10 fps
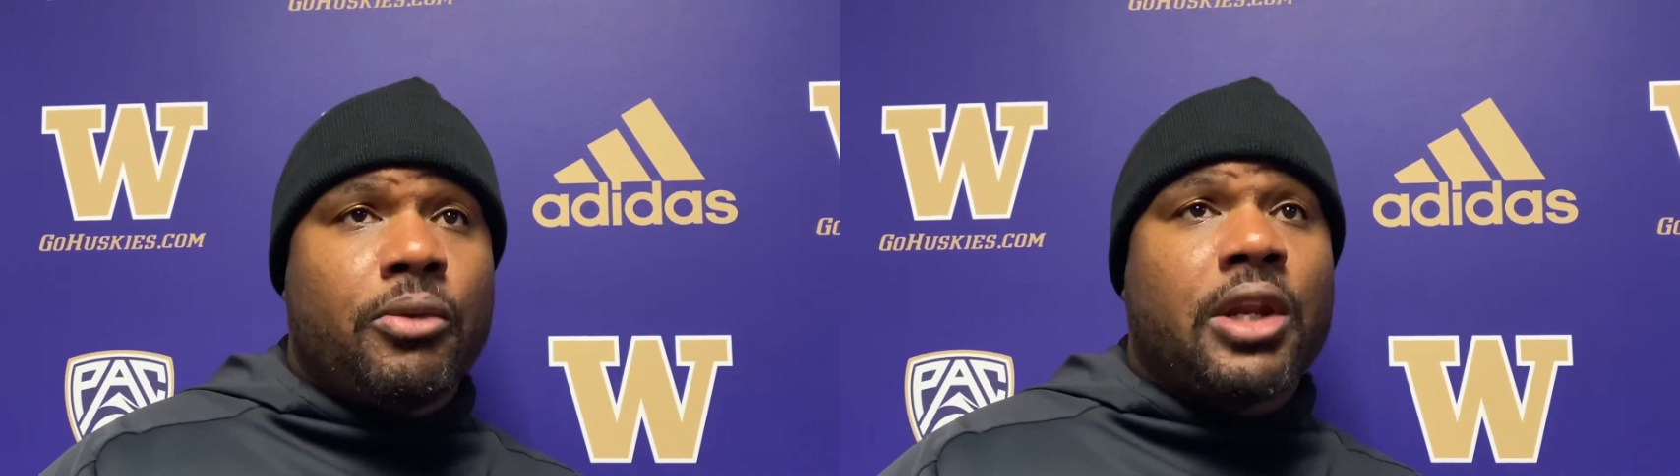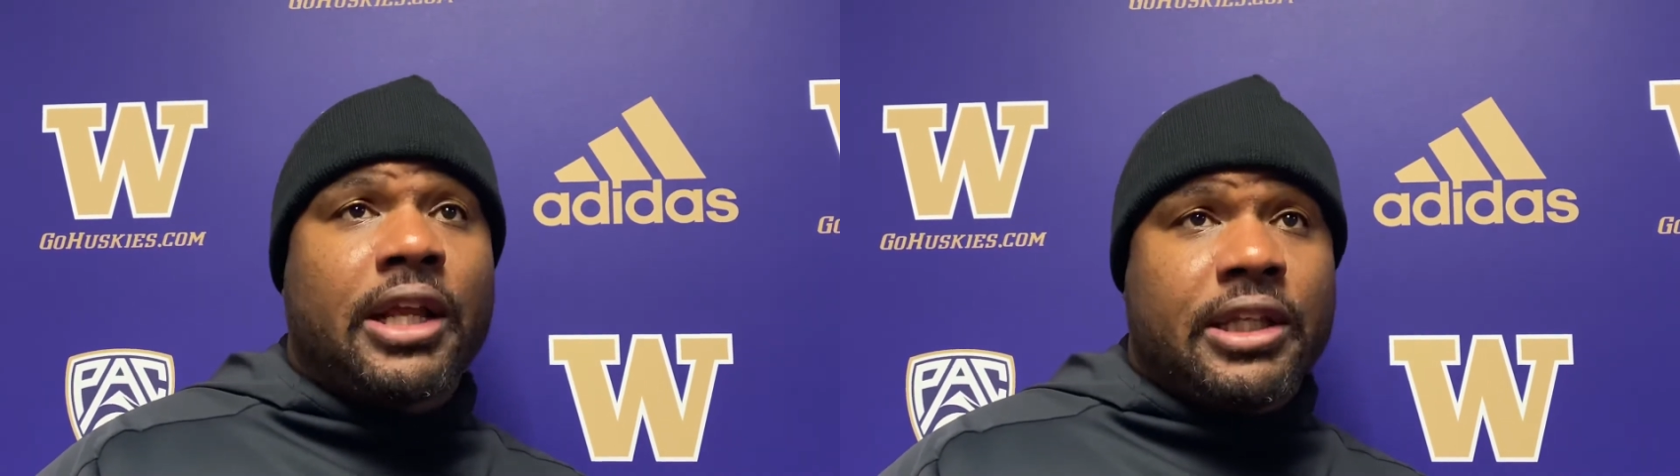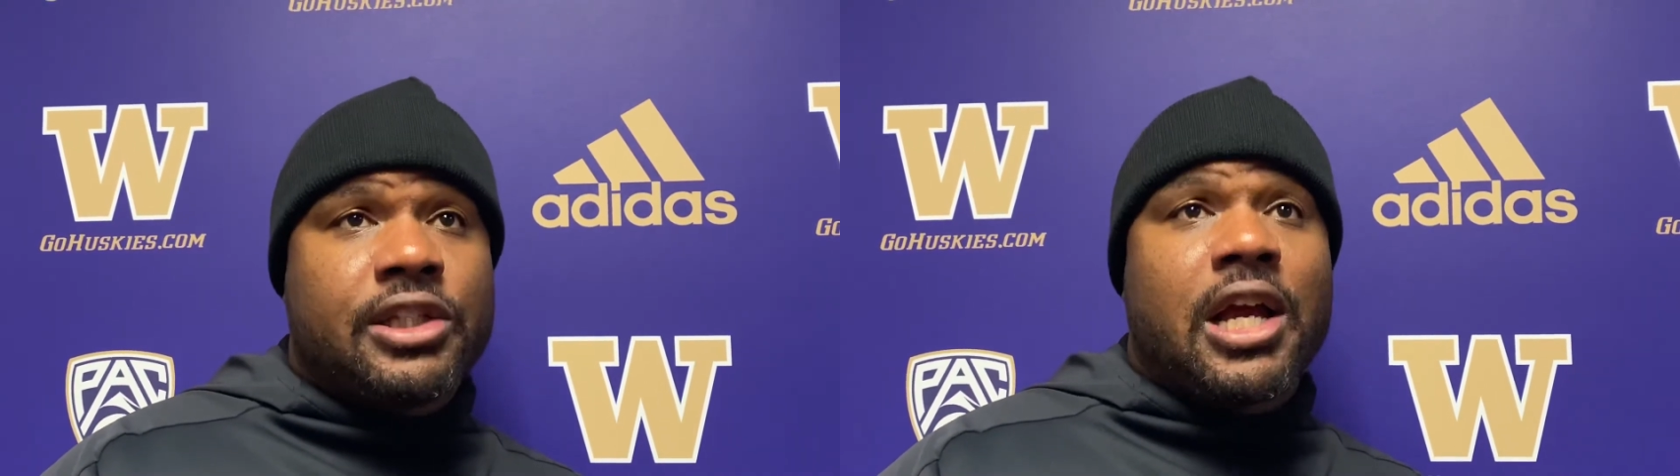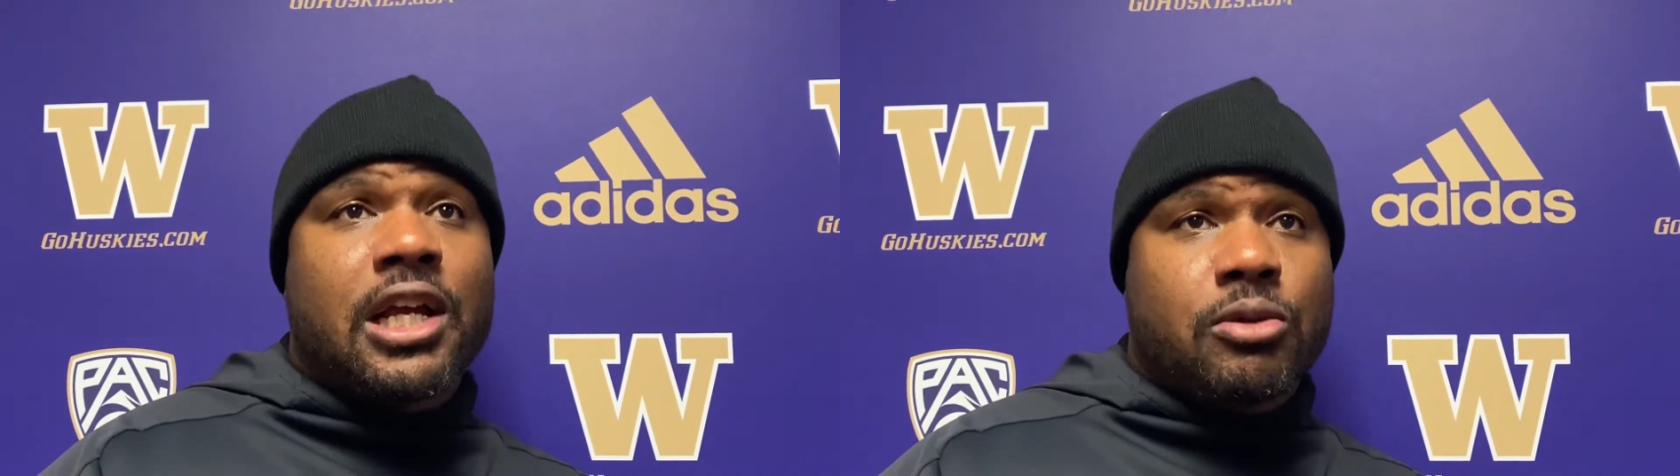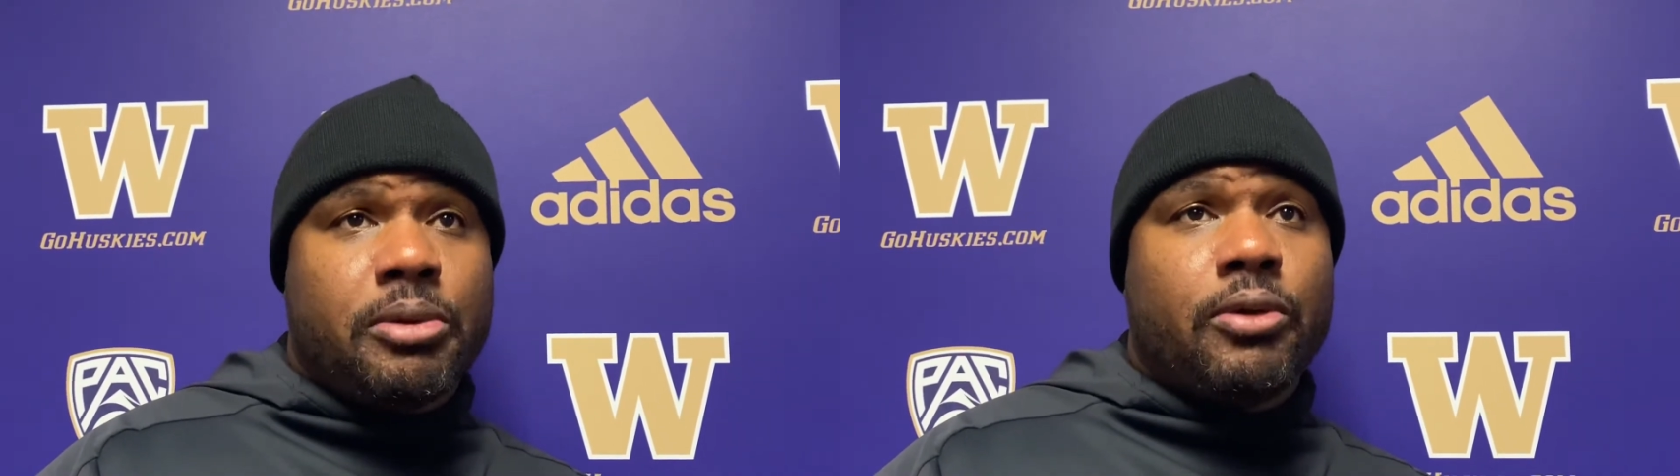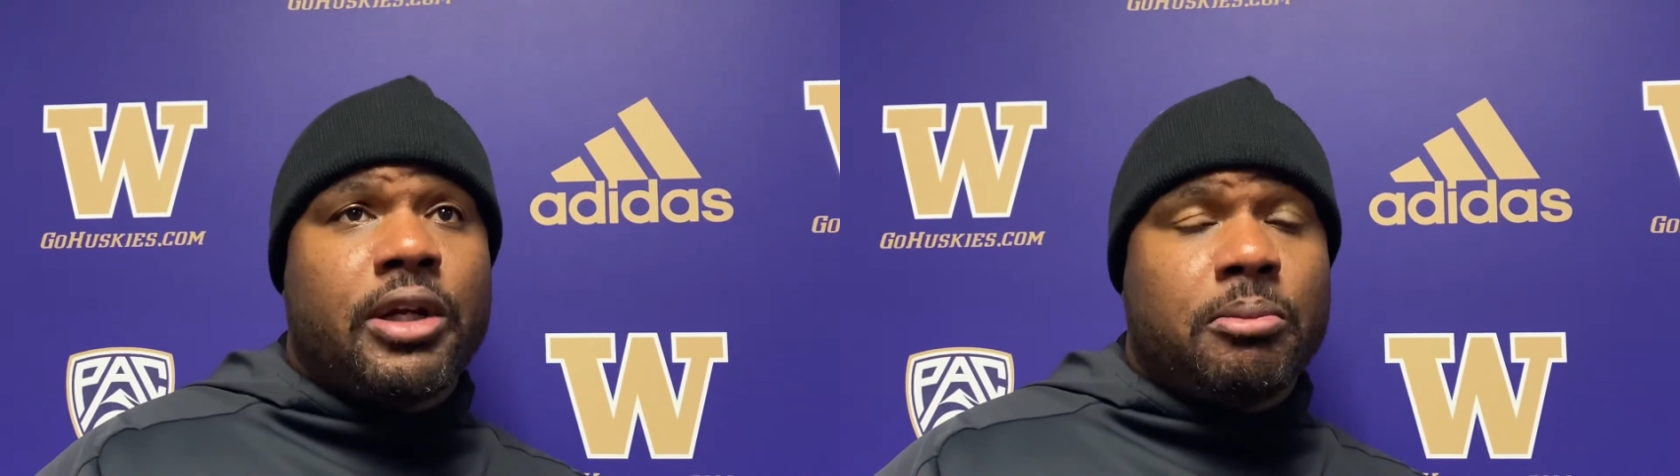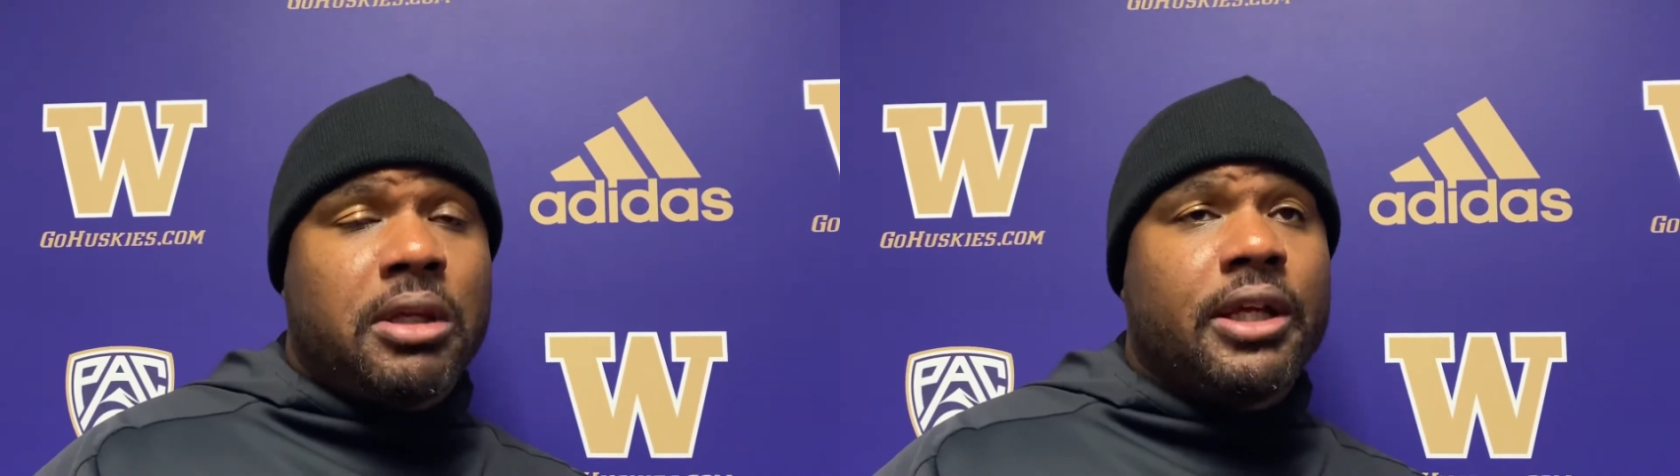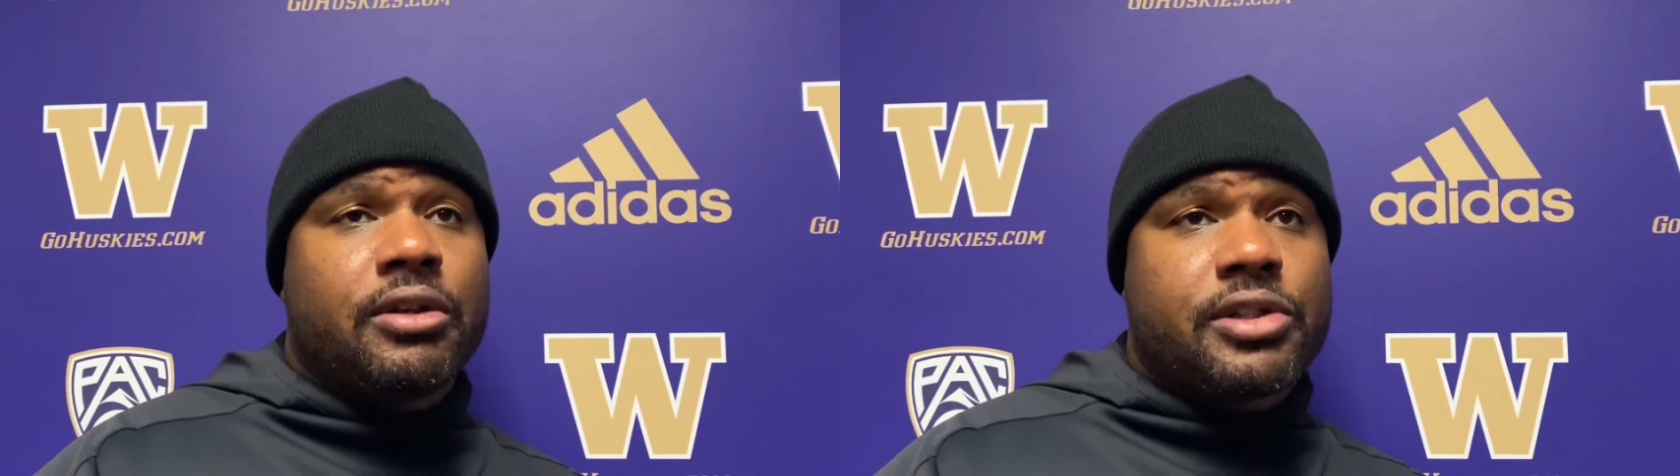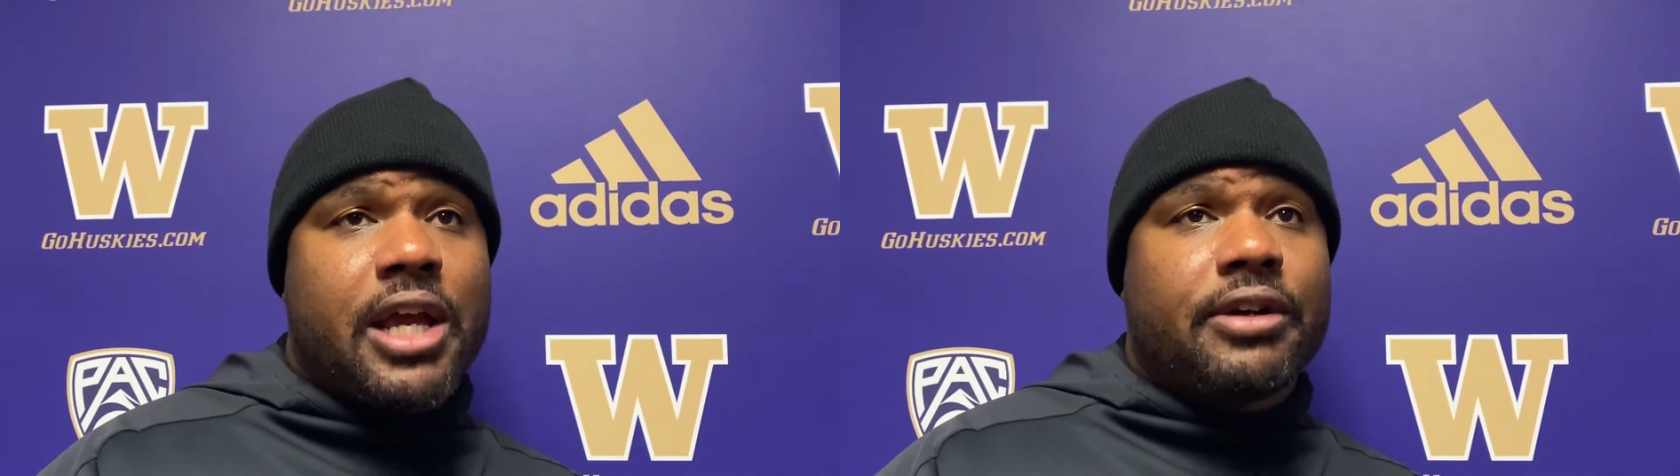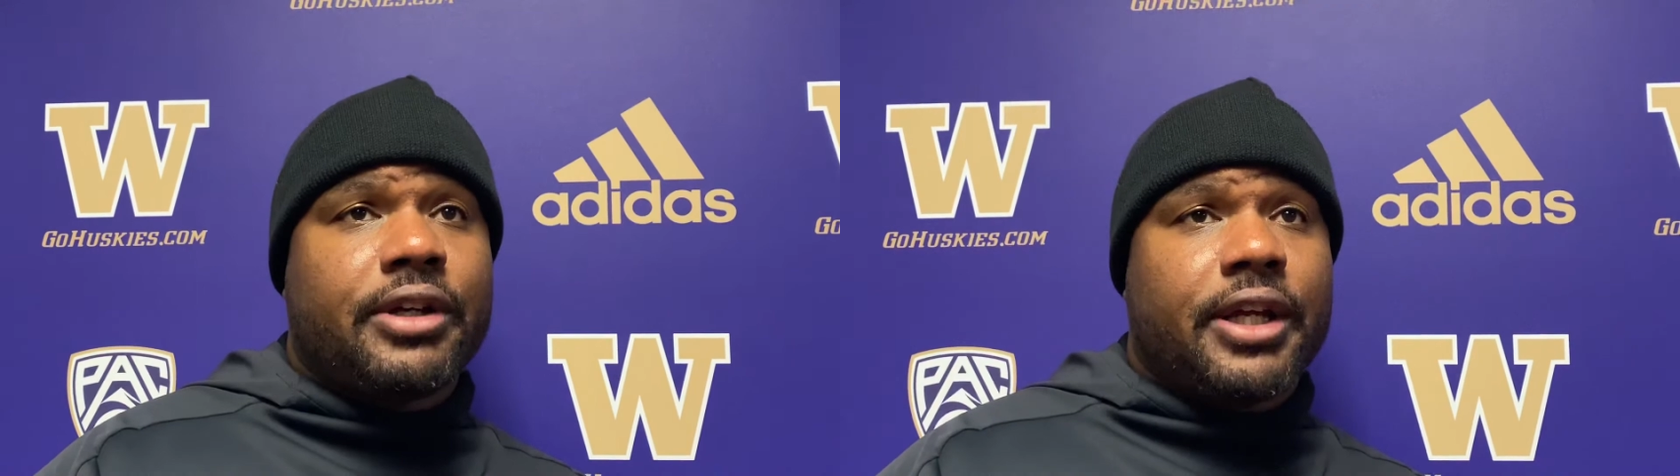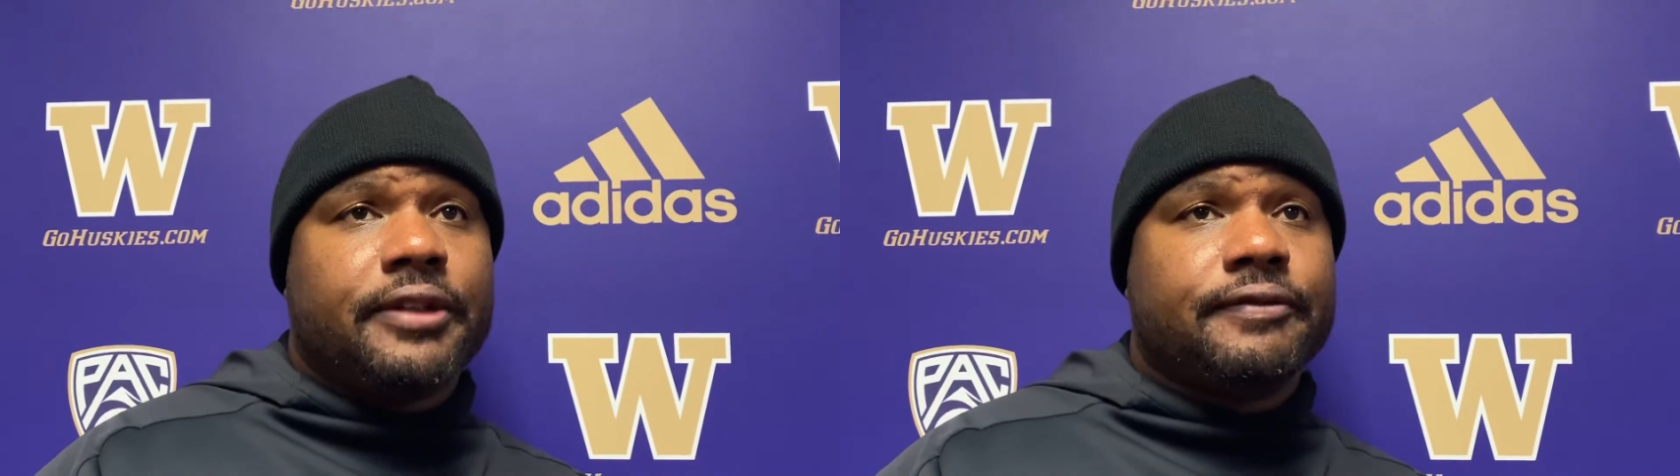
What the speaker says: you're like, these guys will be ready to play on Saturday.